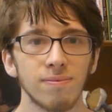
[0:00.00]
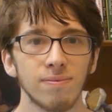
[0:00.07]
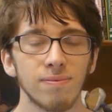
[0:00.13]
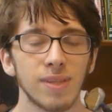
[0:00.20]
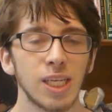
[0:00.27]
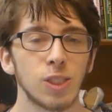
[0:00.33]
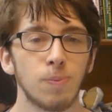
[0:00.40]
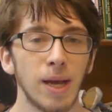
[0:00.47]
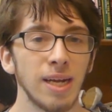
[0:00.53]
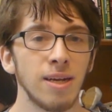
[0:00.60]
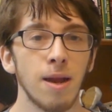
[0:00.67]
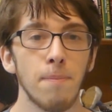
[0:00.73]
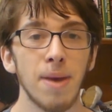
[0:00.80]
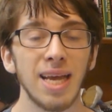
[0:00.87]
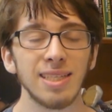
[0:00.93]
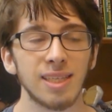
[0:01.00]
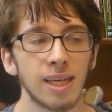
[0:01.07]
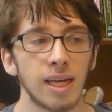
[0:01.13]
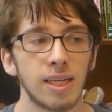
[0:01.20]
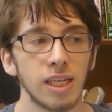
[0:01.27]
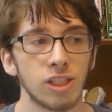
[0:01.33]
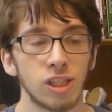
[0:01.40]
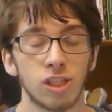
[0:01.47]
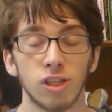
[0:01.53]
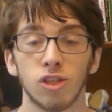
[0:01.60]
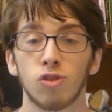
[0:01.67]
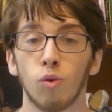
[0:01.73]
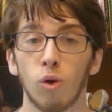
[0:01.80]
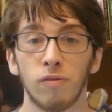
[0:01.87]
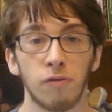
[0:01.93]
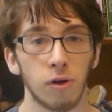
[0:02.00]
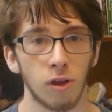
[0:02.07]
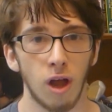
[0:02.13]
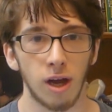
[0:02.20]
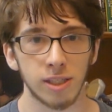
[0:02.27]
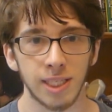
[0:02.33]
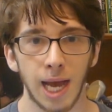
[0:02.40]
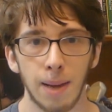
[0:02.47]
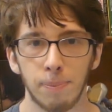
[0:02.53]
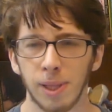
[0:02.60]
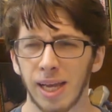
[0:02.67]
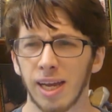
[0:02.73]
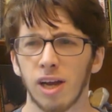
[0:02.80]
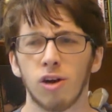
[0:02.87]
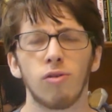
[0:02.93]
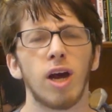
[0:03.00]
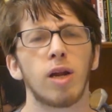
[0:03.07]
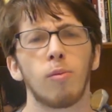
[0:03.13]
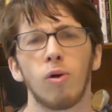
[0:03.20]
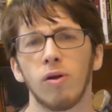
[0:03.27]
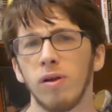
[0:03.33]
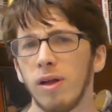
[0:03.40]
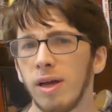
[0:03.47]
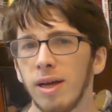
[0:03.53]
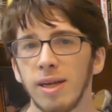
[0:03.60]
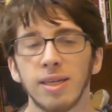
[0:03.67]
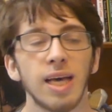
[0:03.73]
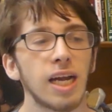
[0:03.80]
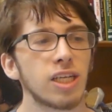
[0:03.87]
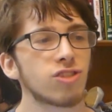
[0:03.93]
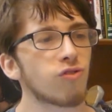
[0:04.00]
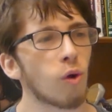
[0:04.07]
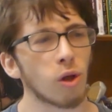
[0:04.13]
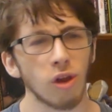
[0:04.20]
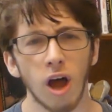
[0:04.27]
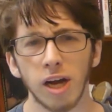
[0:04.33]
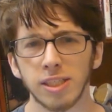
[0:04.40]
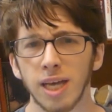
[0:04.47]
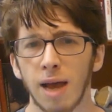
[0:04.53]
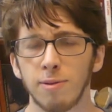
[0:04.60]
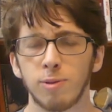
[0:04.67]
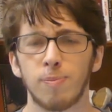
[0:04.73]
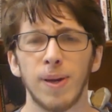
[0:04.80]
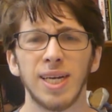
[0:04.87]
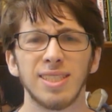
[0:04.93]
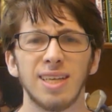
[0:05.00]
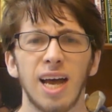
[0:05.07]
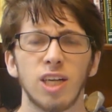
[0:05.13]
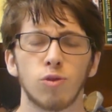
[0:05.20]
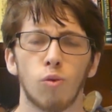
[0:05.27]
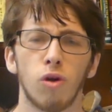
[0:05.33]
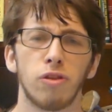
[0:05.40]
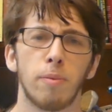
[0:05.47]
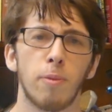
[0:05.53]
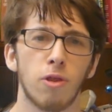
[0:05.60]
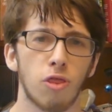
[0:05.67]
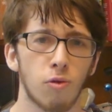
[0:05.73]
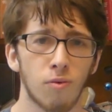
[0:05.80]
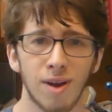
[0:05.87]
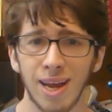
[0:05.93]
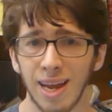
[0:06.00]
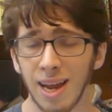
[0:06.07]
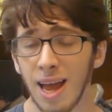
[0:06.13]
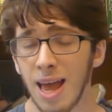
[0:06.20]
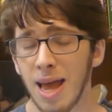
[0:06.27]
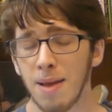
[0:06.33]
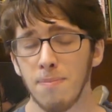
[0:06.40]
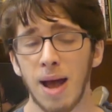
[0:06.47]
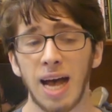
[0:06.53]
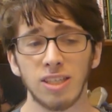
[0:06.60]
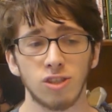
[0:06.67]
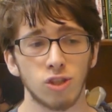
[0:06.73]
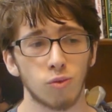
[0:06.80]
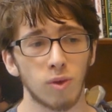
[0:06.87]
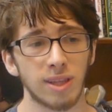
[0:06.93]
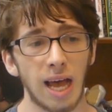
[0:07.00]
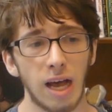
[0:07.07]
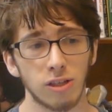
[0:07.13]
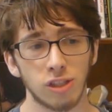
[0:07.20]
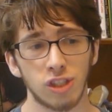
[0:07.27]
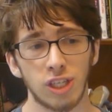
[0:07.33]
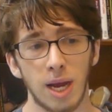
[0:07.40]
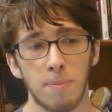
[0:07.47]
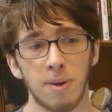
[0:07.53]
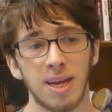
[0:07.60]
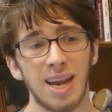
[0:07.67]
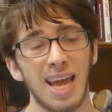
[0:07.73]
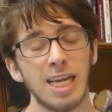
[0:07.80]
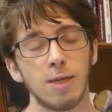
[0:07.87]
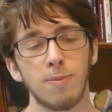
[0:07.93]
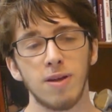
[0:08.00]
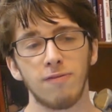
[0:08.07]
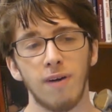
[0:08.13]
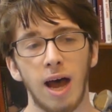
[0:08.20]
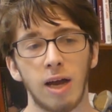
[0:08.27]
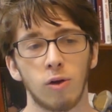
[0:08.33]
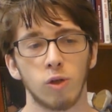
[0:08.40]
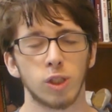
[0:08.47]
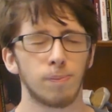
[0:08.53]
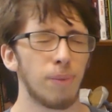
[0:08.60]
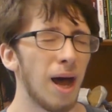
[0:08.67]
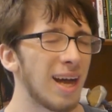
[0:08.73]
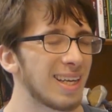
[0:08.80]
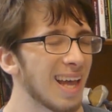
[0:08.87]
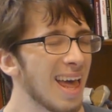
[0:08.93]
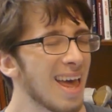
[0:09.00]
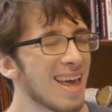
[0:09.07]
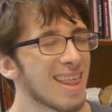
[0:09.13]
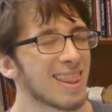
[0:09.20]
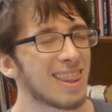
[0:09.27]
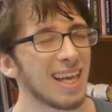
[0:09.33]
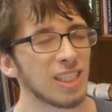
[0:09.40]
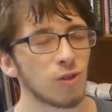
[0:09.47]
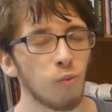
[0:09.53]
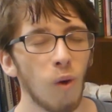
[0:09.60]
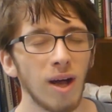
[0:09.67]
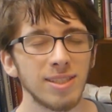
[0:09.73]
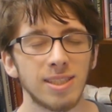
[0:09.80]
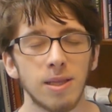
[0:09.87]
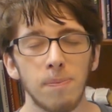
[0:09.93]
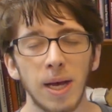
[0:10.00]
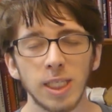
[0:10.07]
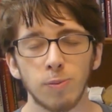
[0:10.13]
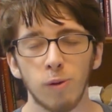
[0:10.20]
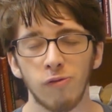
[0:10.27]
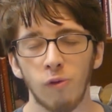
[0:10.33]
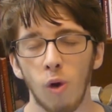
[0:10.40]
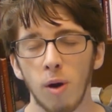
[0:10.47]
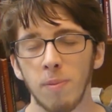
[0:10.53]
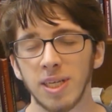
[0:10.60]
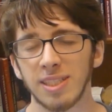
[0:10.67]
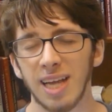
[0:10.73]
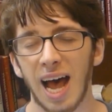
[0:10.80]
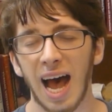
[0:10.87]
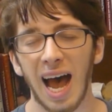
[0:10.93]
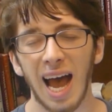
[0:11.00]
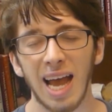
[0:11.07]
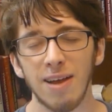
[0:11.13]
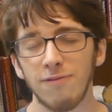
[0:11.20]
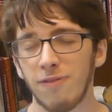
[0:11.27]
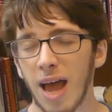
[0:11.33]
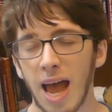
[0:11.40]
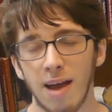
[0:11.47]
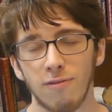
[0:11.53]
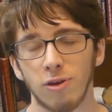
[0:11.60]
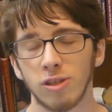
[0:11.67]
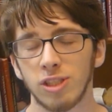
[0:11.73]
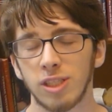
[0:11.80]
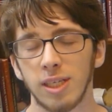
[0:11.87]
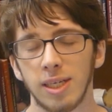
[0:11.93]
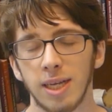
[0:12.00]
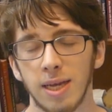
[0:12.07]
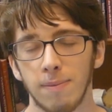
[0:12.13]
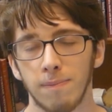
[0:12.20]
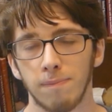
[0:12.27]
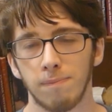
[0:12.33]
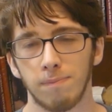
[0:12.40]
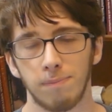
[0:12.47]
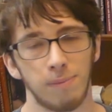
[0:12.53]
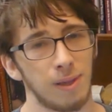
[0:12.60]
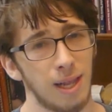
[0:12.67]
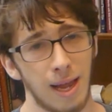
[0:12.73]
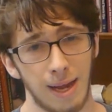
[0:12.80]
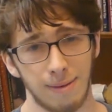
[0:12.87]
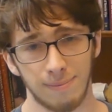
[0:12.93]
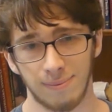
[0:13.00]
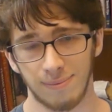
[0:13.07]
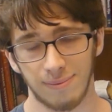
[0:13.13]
He's been an amazing addition to the tour for a long time, playing incredible tennis for a long time. He's been as high as world number 3, Masters 1000 champion, ATP finals, but this was the best performance I've ever seen him play.